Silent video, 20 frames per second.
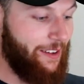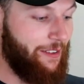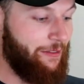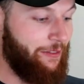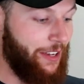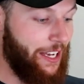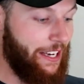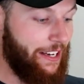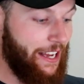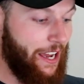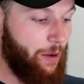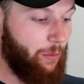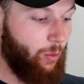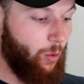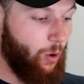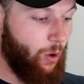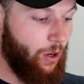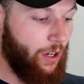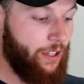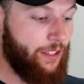Vietnam
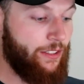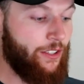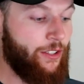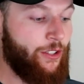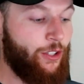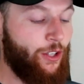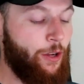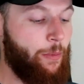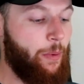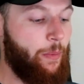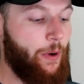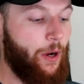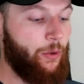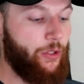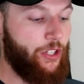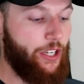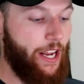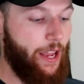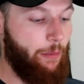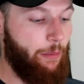War to Super
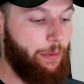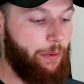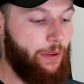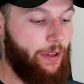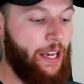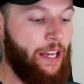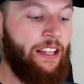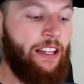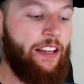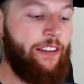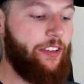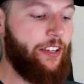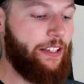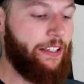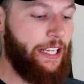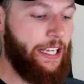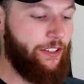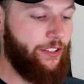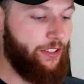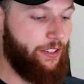Bowl champ, a living
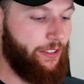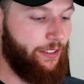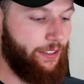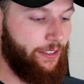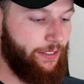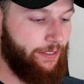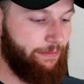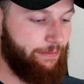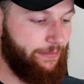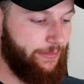legend.